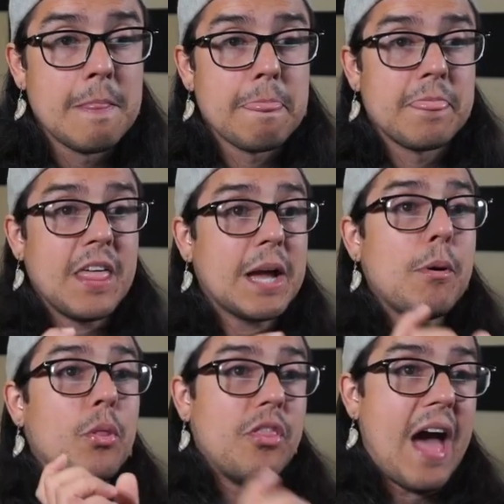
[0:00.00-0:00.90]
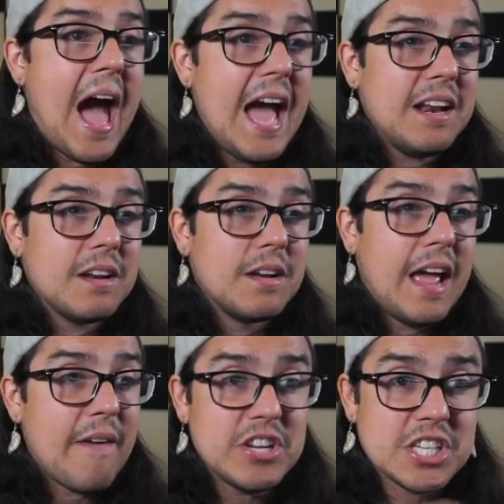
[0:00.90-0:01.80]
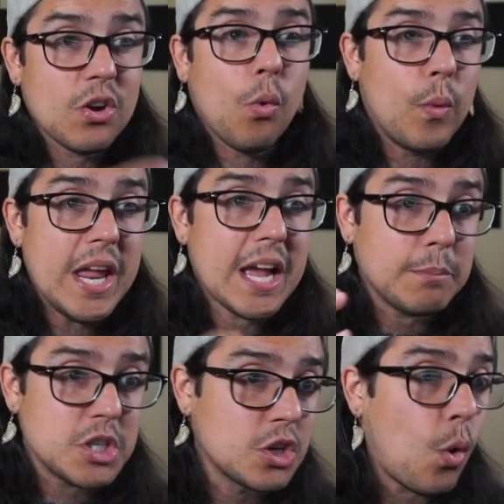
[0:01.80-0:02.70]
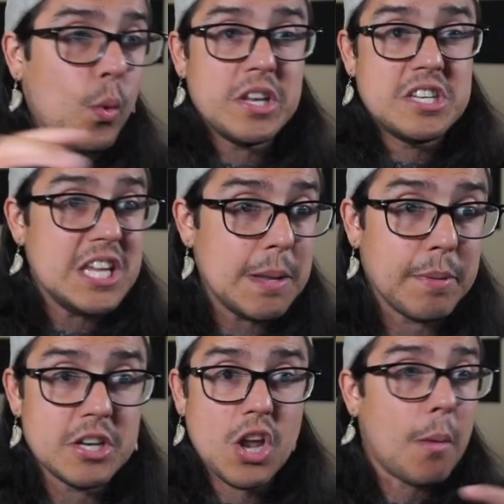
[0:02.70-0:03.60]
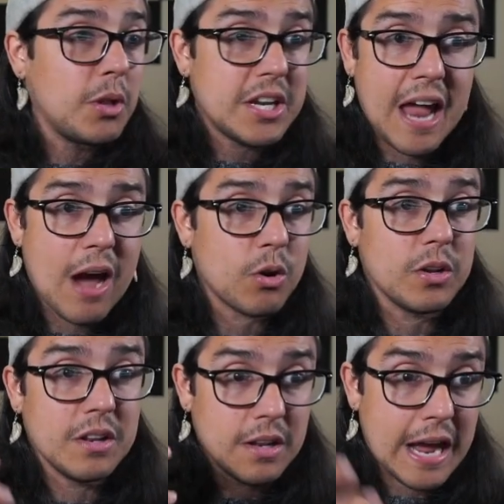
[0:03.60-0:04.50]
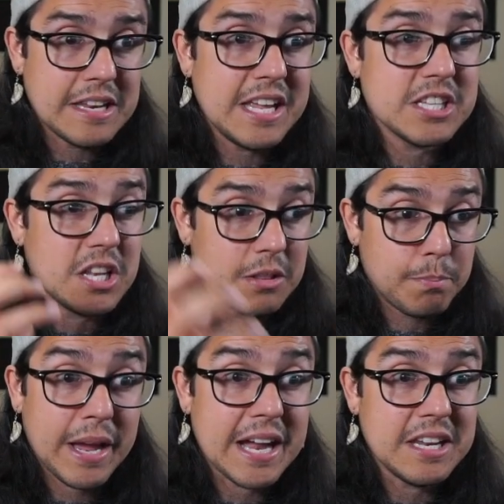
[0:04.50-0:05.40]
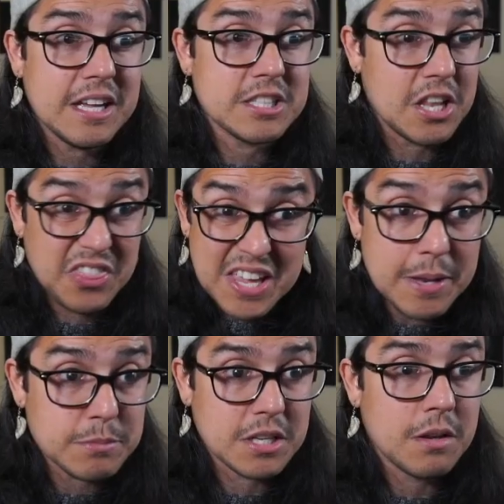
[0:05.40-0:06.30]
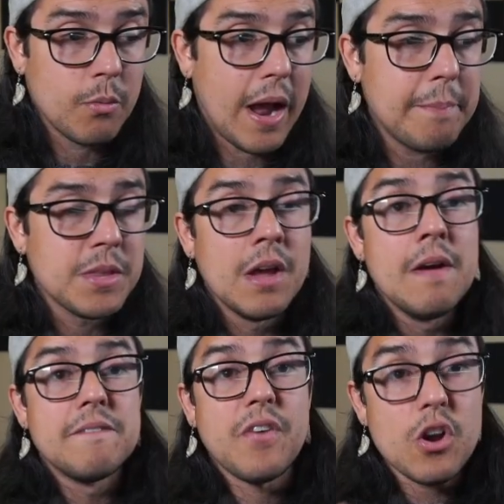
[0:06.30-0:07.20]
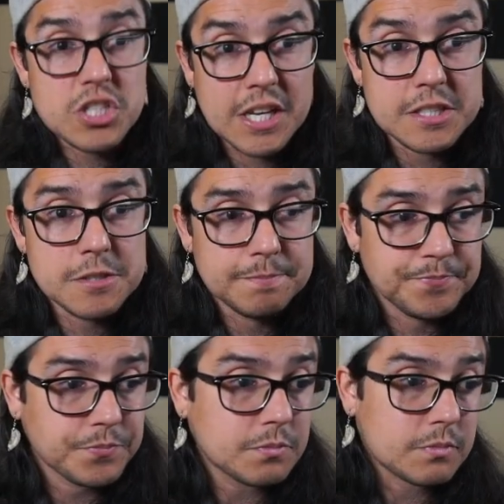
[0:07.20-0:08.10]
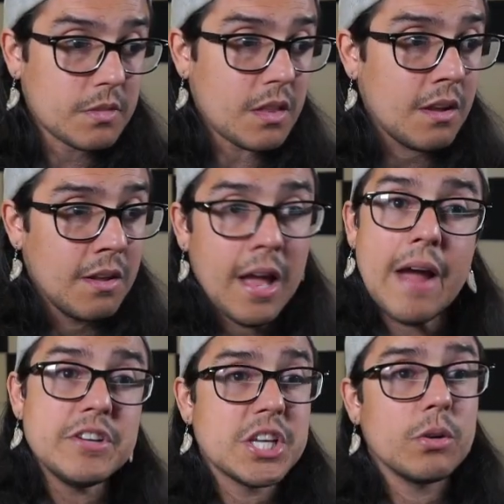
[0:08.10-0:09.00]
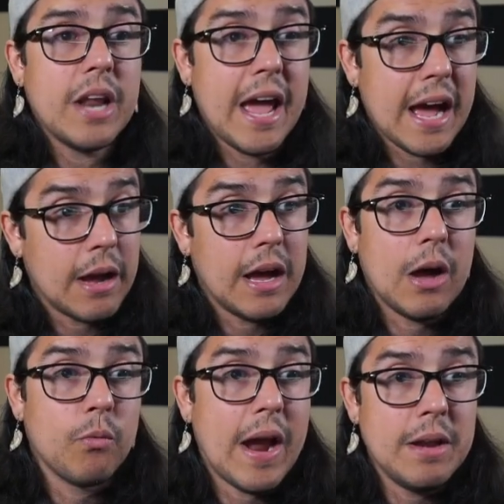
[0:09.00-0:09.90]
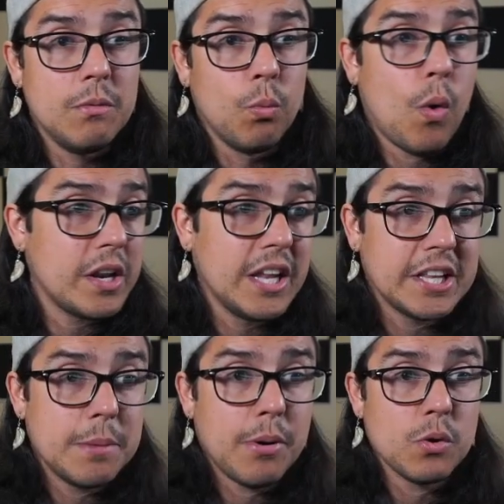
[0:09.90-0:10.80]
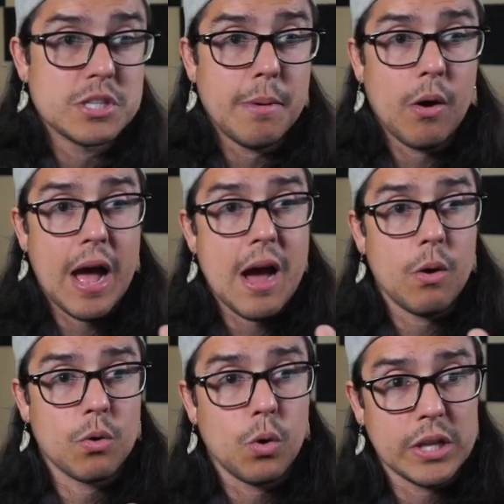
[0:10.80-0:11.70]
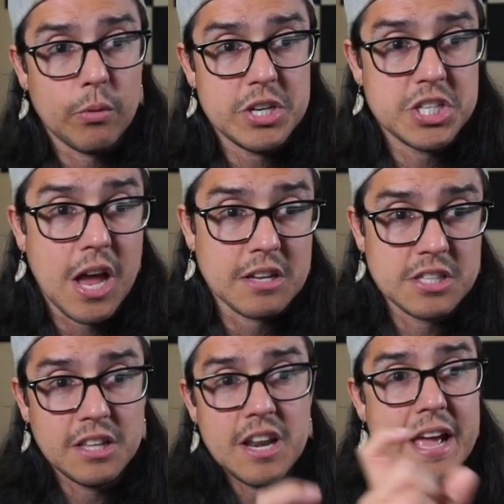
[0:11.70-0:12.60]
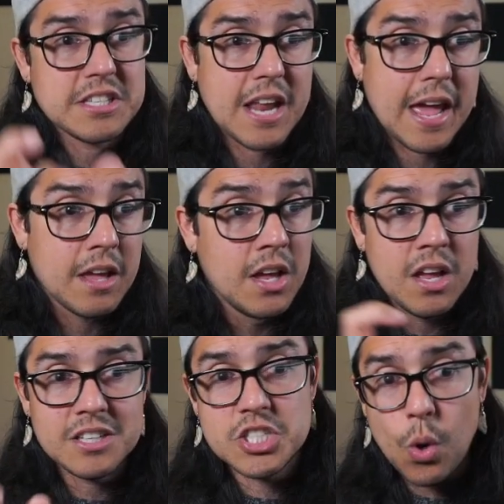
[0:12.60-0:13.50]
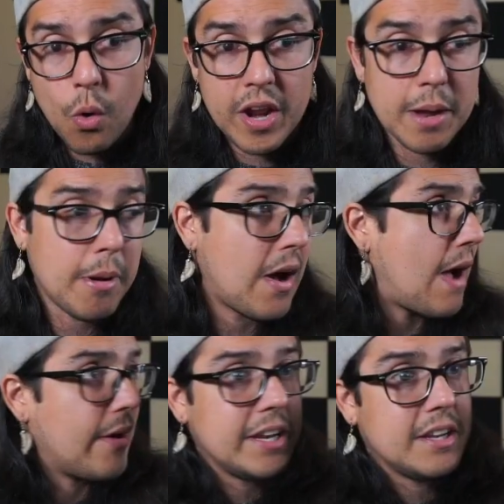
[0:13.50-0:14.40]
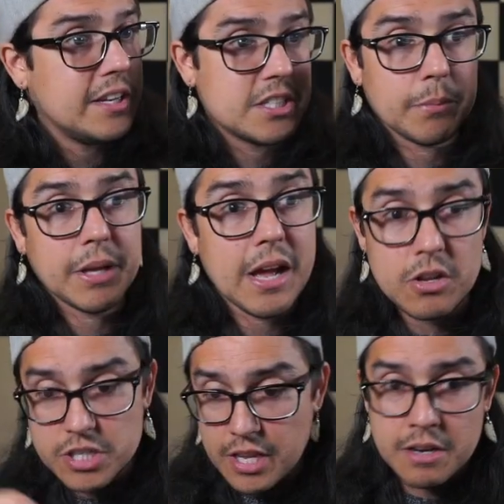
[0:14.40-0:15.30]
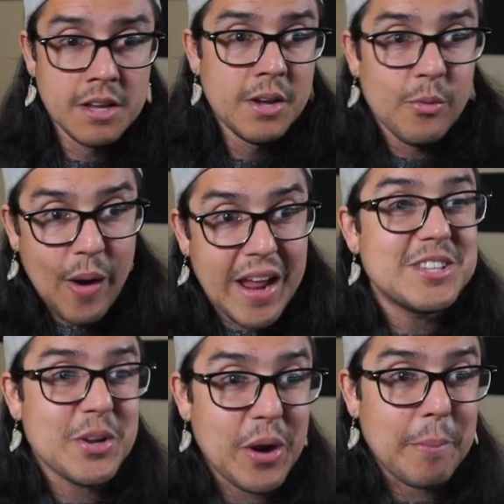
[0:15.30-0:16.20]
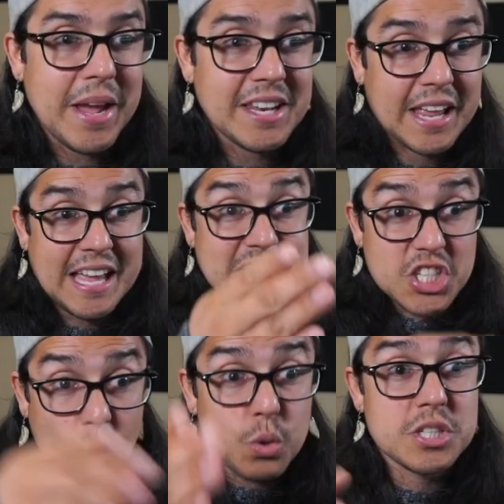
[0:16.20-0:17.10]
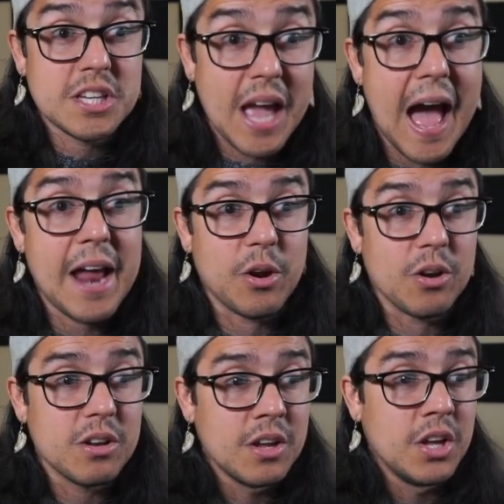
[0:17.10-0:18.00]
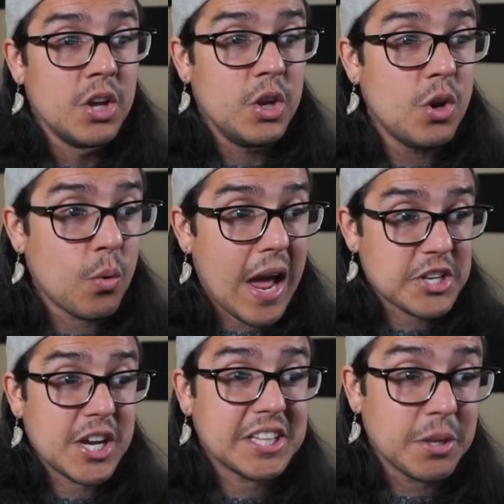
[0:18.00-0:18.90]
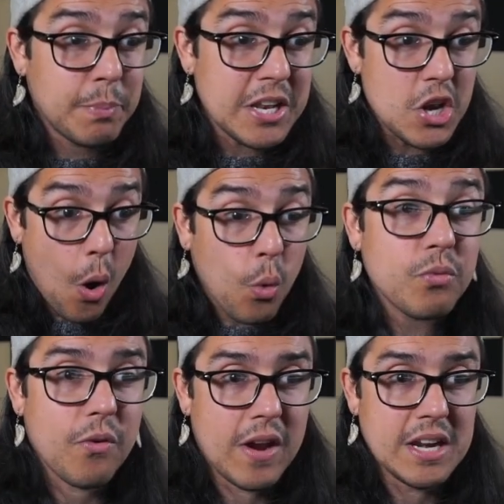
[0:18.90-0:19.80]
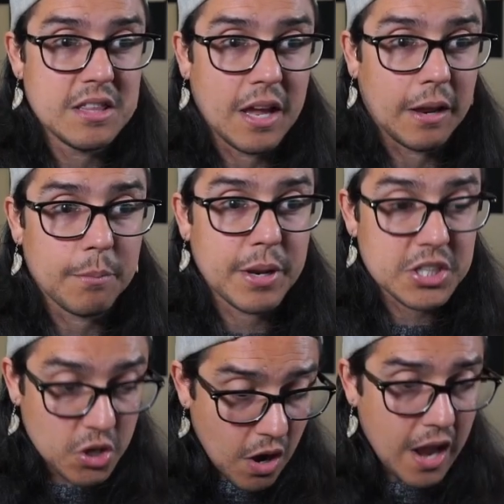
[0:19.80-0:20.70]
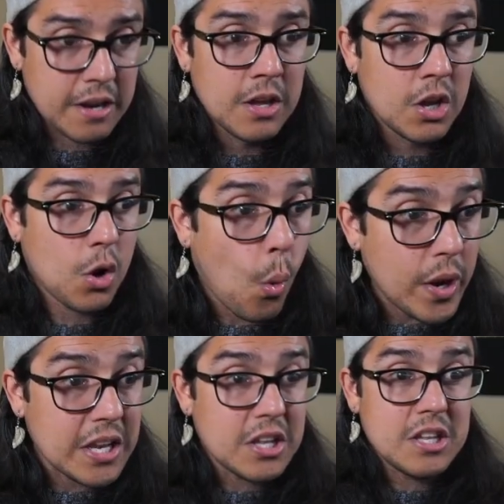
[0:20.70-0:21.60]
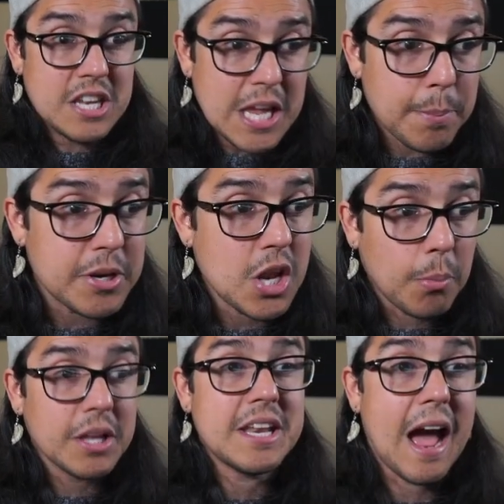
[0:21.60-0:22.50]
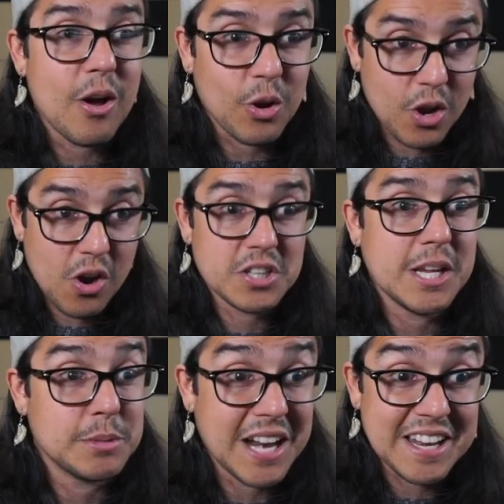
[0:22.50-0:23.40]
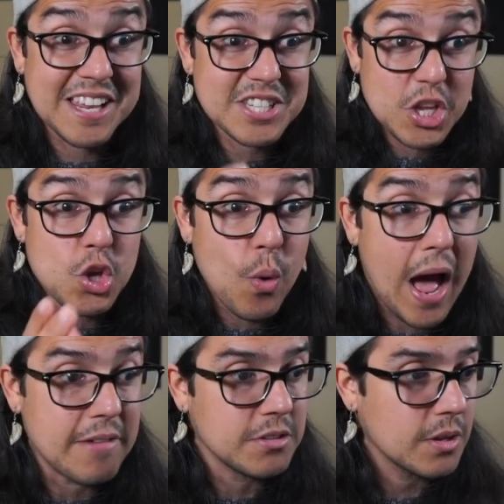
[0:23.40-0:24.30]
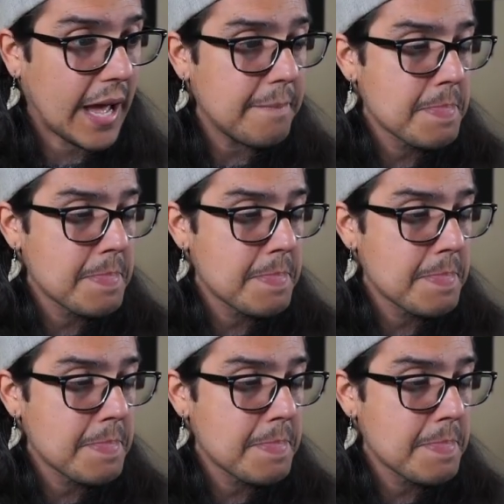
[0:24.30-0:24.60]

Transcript: Think about that. Every single week, I'm just going deep and doubling down on ideas and big ideas and themes, right? Versus every single day, I'll write one LinkedIn post about how cold outreach sucks. Then the next day, a story about how I did something else. And then, right, you see what I mean? Like it's so scattered, you don't actually get to be known for anything because you're not going deep and doubling down on concepts and ideas that you have, okay?